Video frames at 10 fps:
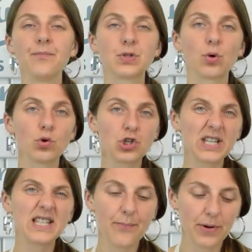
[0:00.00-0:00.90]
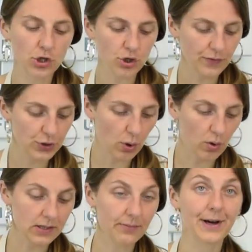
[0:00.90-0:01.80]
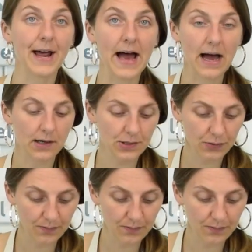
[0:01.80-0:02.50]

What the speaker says: So just a pinch of salt I'm gonna add.